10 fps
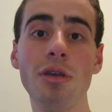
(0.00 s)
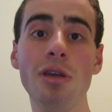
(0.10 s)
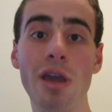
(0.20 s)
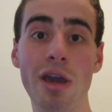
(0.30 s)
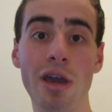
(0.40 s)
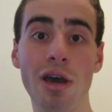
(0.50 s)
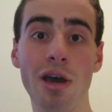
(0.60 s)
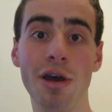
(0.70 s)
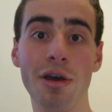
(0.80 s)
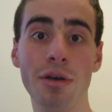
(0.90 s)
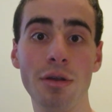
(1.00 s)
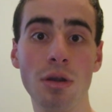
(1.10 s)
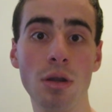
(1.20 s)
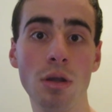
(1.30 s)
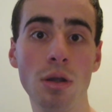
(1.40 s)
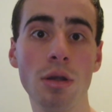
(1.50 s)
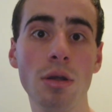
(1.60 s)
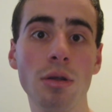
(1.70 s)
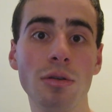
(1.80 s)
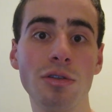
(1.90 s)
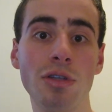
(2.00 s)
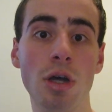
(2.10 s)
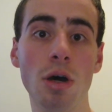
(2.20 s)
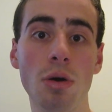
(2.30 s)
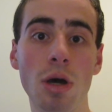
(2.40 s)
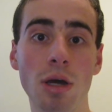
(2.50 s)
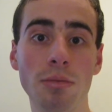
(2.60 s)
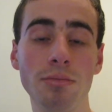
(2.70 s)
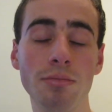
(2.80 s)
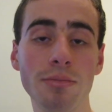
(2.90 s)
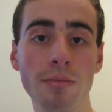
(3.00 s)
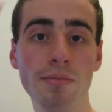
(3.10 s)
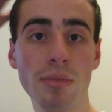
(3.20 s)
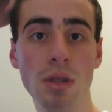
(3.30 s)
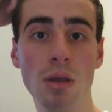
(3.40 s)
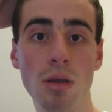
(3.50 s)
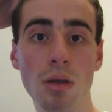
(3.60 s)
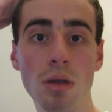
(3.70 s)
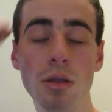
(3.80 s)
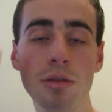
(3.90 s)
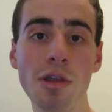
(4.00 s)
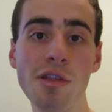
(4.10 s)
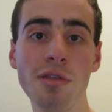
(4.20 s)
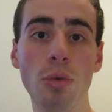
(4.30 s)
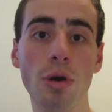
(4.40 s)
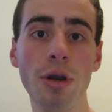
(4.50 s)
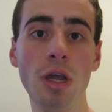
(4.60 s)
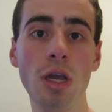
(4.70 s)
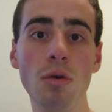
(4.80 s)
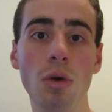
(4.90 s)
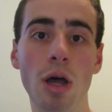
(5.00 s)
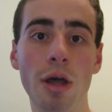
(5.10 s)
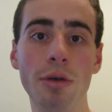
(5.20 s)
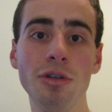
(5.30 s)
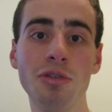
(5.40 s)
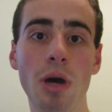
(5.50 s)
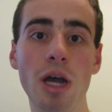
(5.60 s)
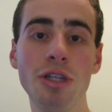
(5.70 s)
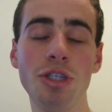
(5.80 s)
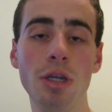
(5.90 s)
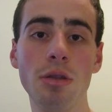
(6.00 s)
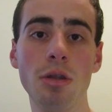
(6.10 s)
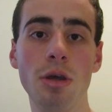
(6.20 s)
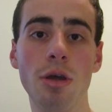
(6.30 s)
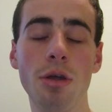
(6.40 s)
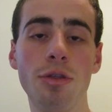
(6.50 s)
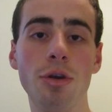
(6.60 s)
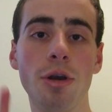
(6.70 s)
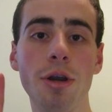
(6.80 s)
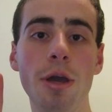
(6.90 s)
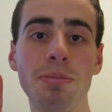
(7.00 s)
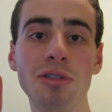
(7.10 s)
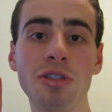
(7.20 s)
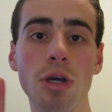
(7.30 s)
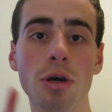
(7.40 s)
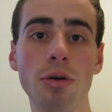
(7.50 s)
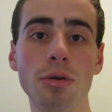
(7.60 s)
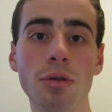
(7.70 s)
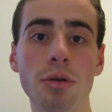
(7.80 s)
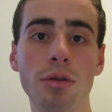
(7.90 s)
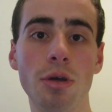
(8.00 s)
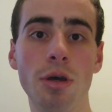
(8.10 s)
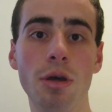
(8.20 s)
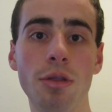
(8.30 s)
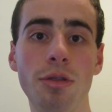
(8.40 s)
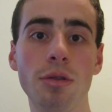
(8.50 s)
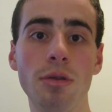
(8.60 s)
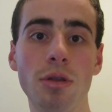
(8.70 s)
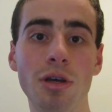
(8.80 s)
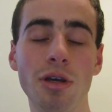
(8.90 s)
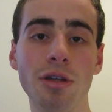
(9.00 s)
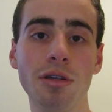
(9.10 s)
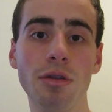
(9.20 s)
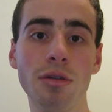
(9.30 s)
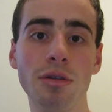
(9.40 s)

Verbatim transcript: Yeah. So um this morning while I was watching the third episode, the the